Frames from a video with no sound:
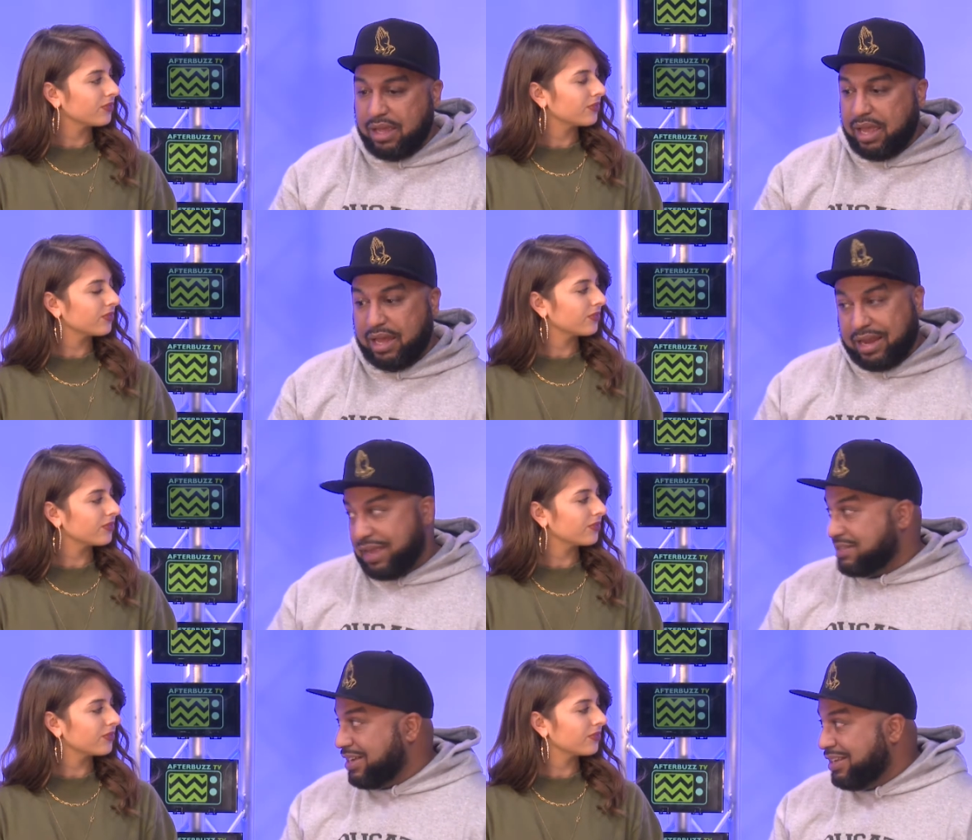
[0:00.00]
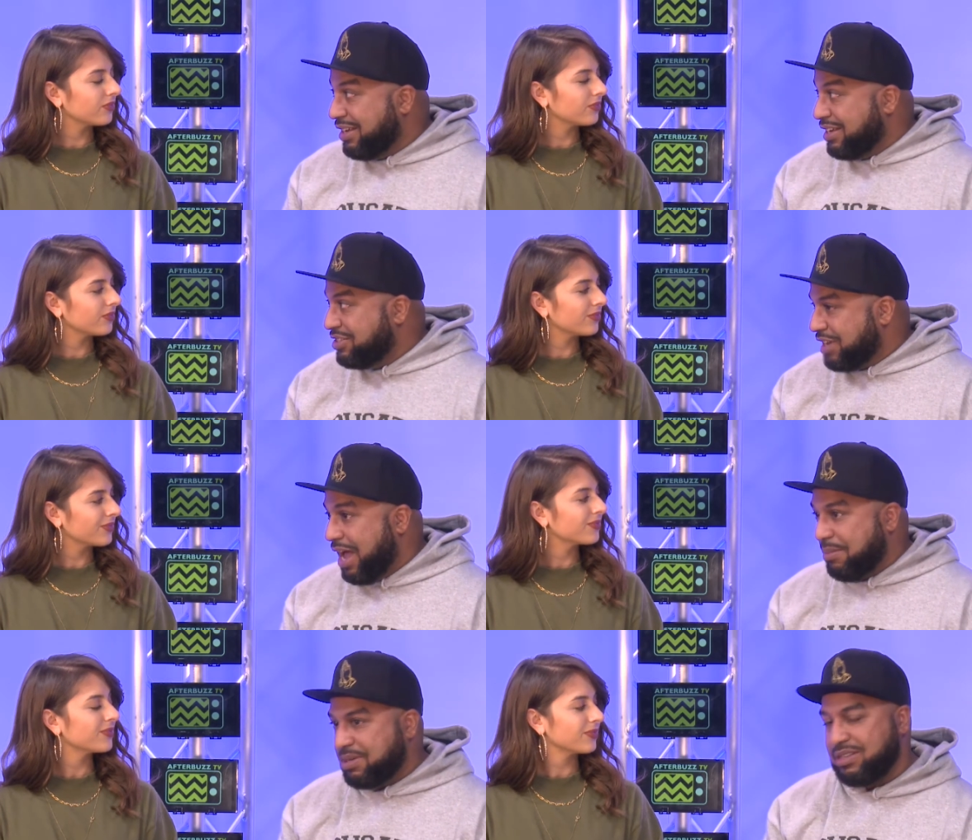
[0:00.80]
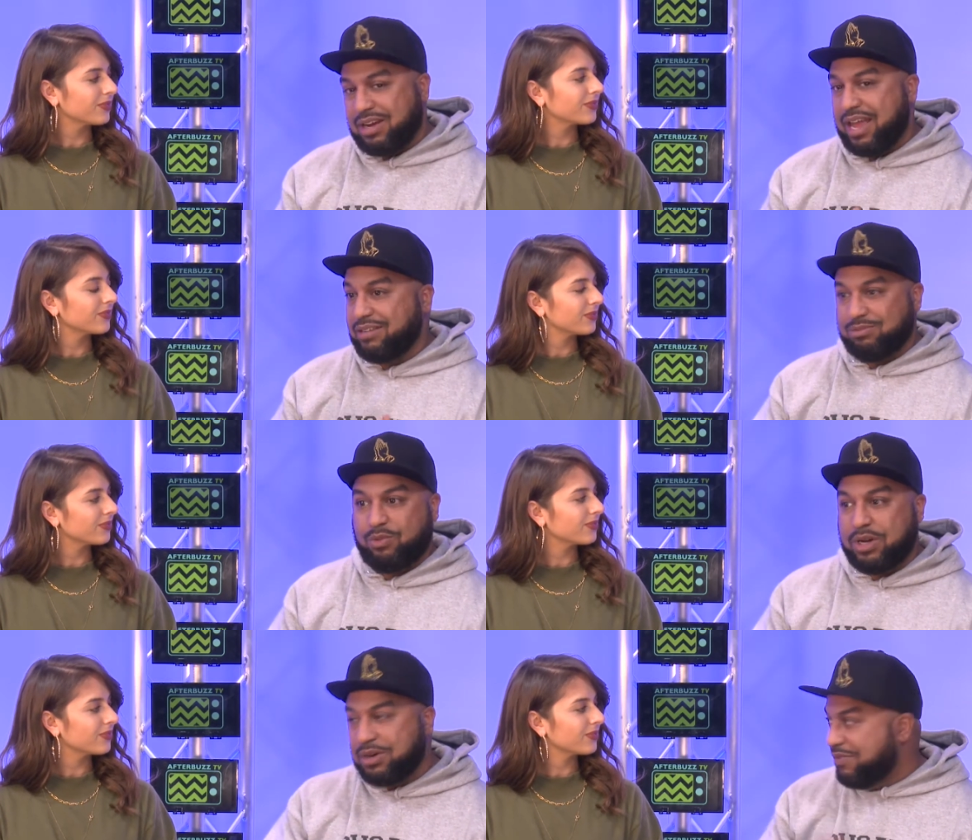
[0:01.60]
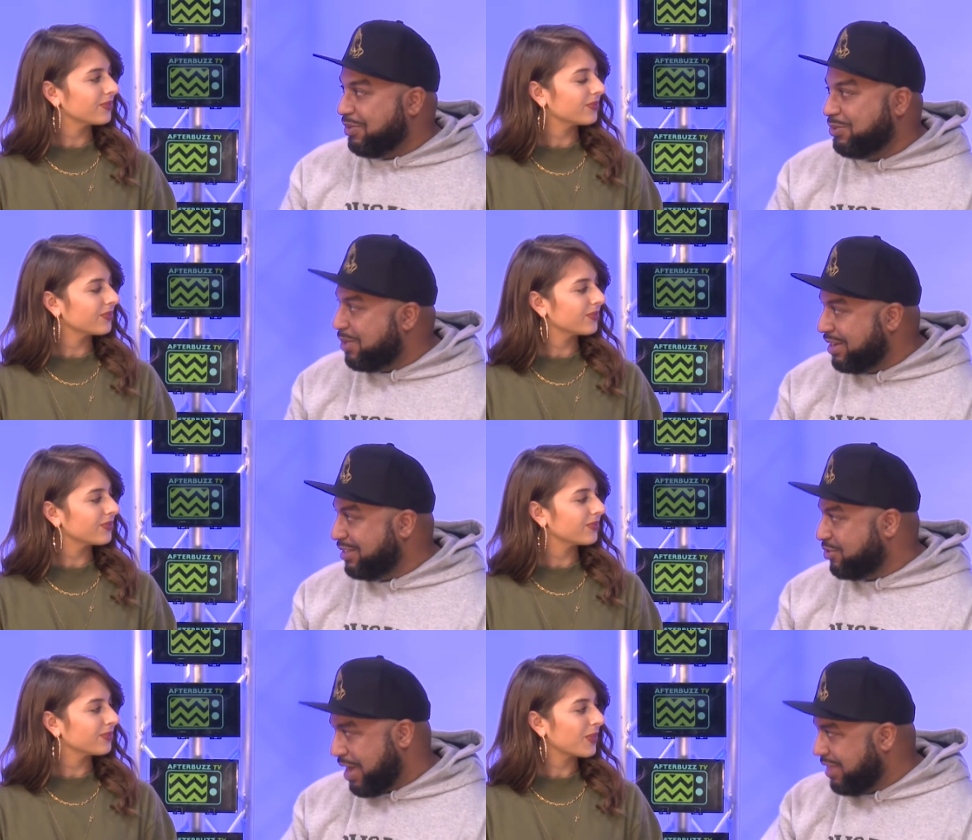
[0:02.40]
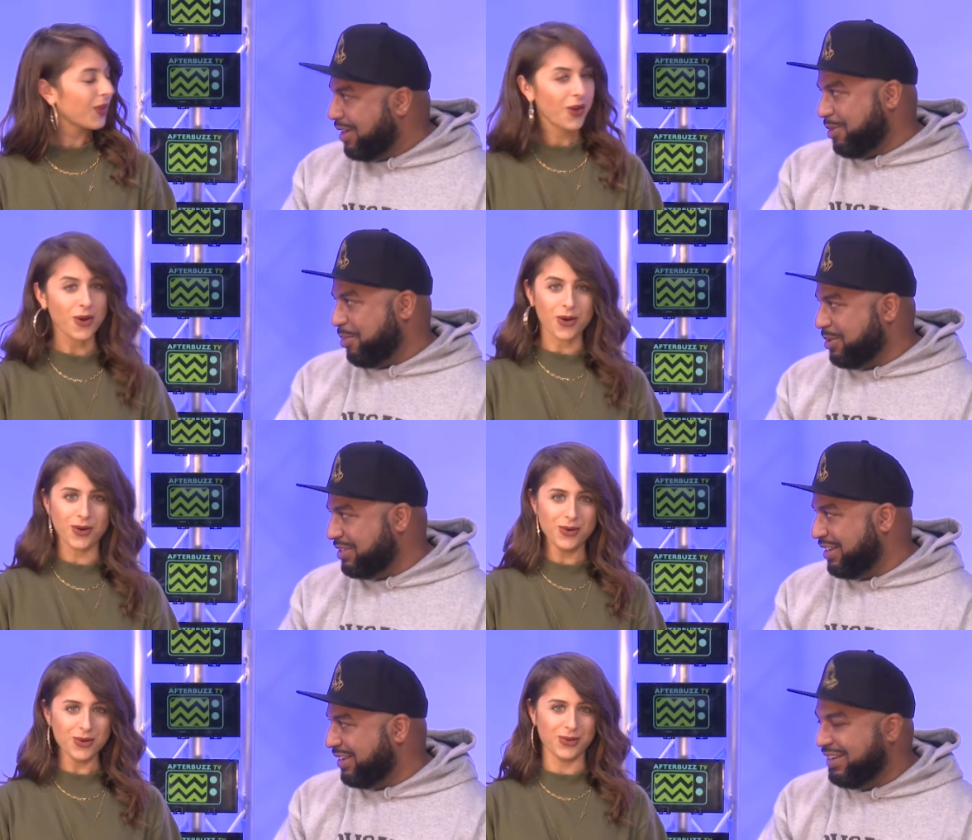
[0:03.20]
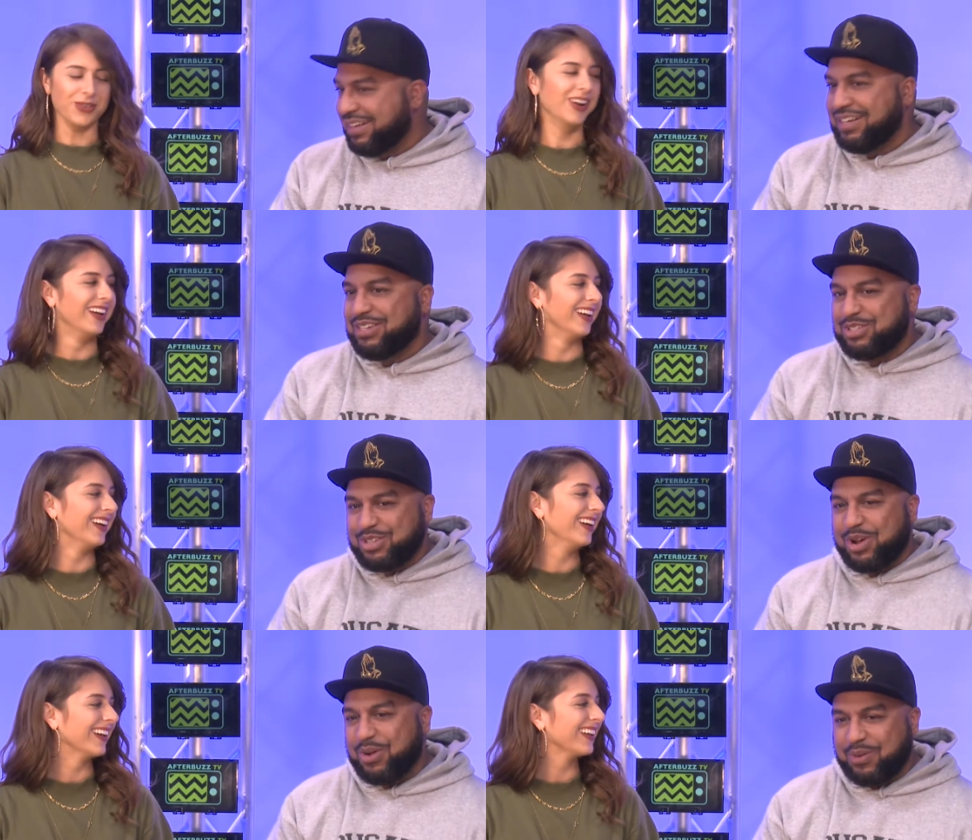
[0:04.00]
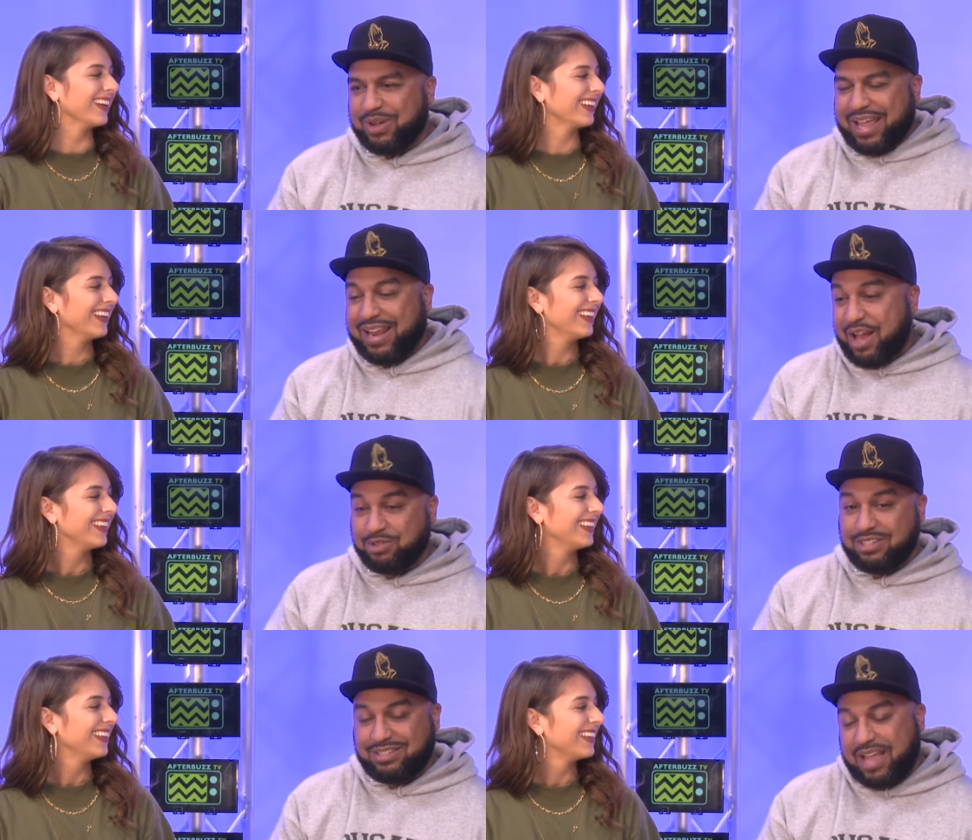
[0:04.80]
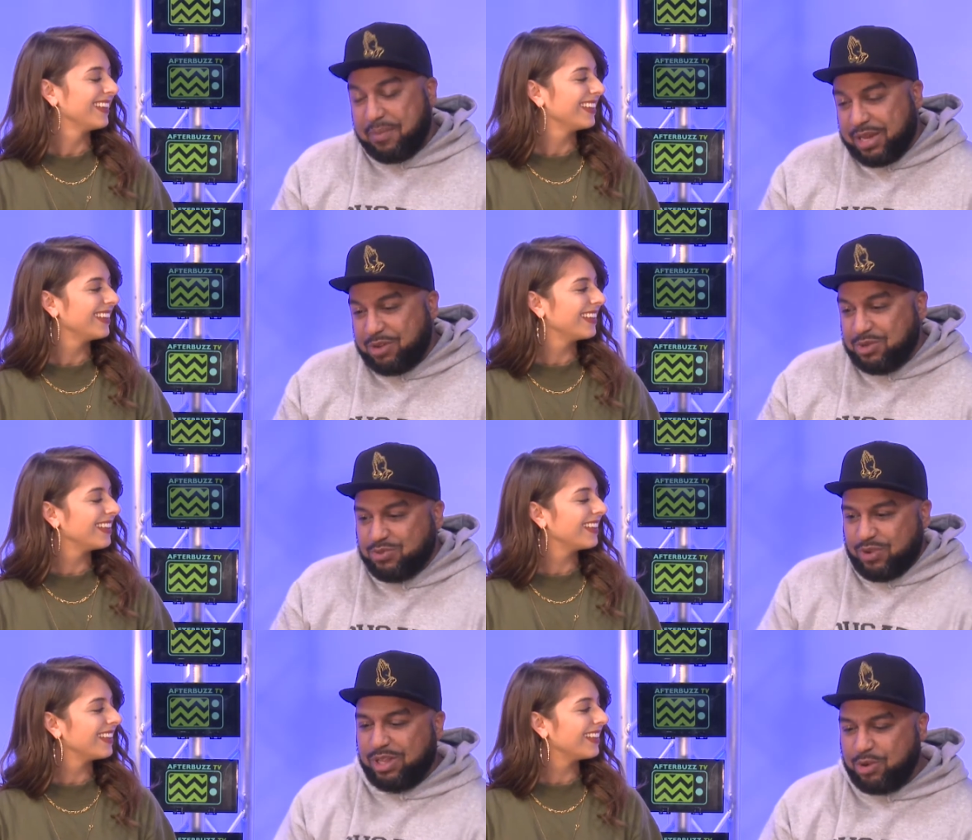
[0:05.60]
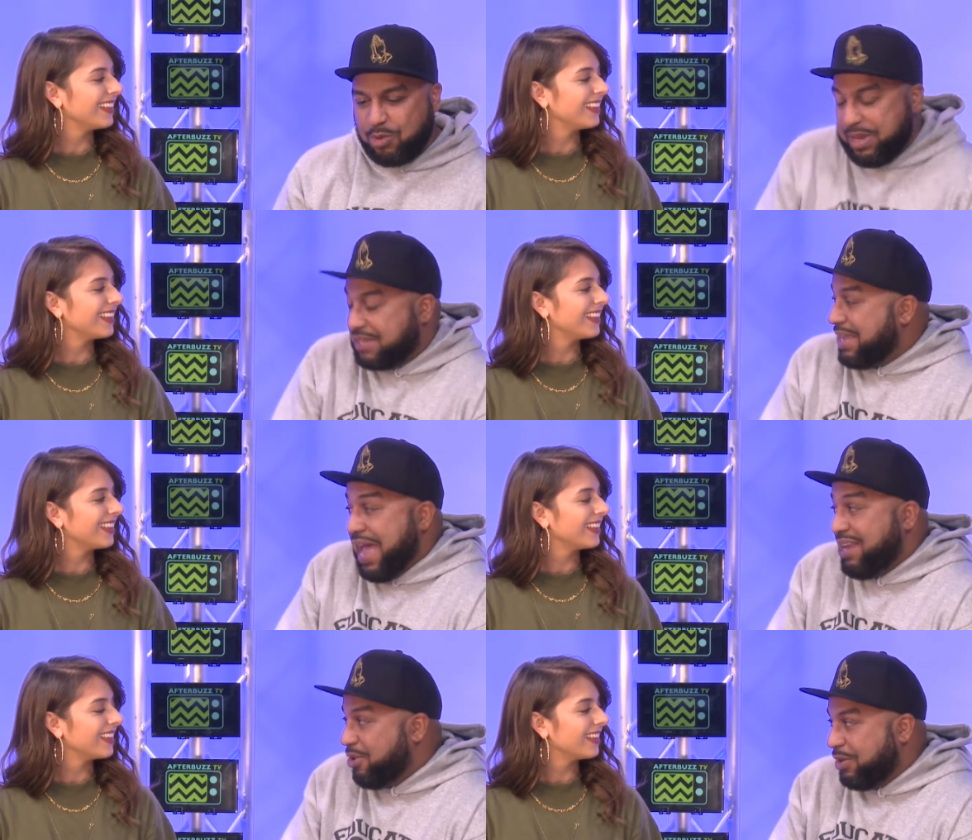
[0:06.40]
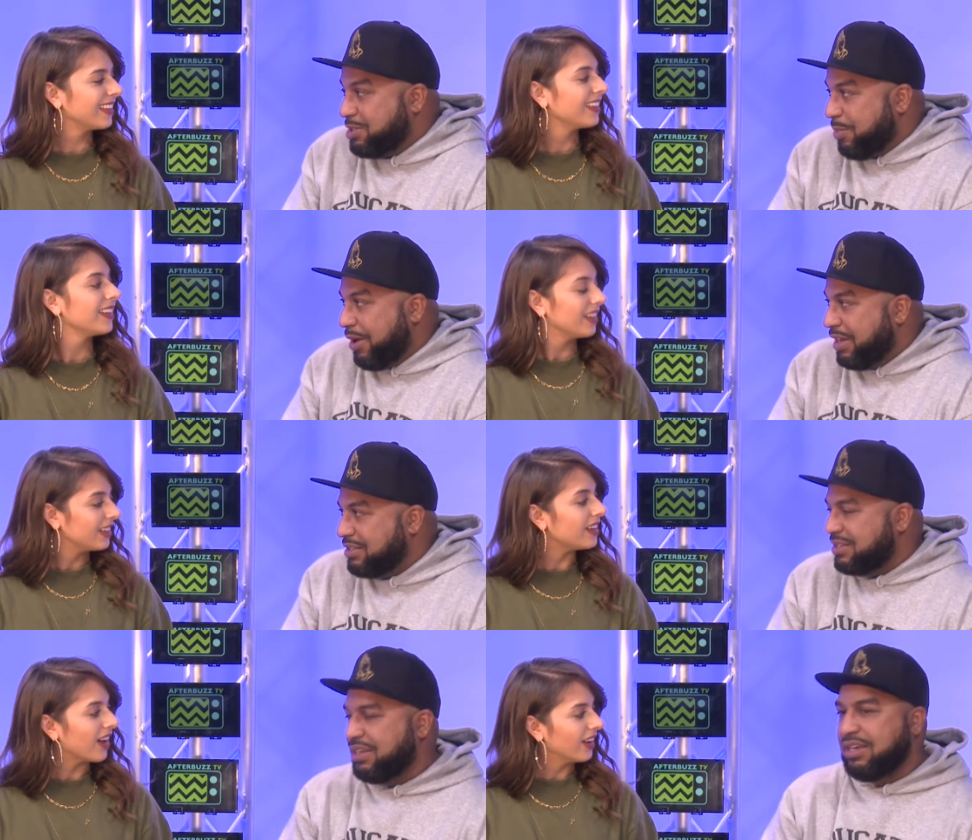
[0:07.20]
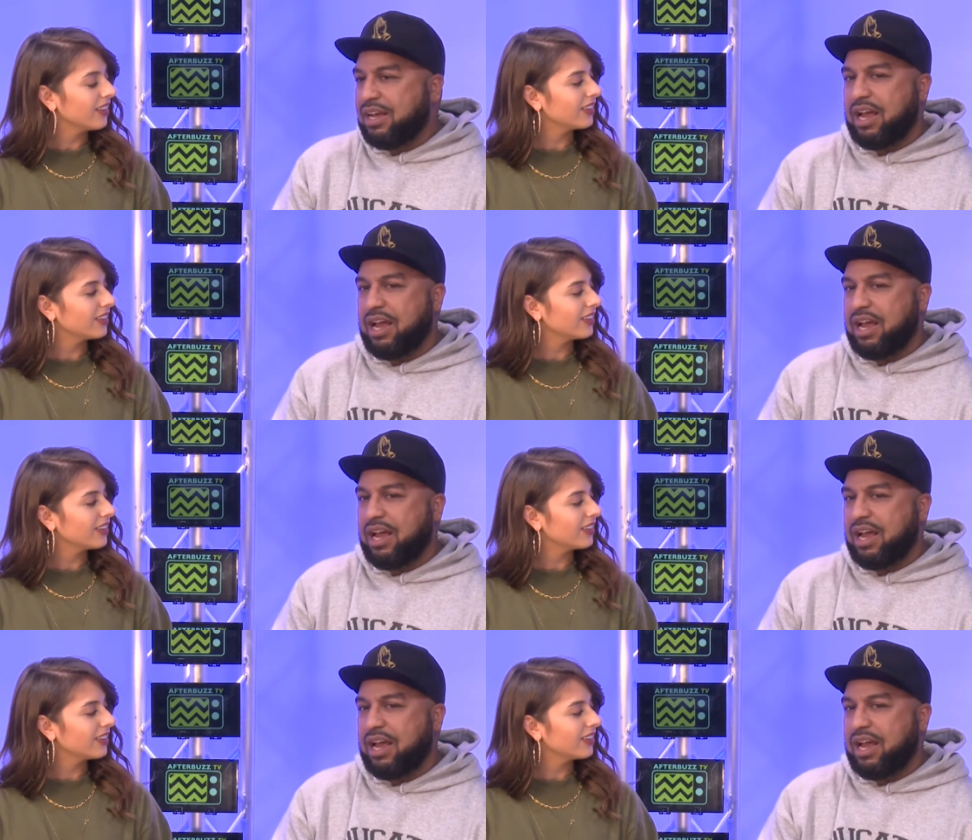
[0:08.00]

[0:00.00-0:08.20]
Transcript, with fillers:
Speaker 1: and I guess I did a good job because they're like, we don't even want to try the other person. Oh. so, and I was just, I mean, it was really cool because I had no experience. Yeah.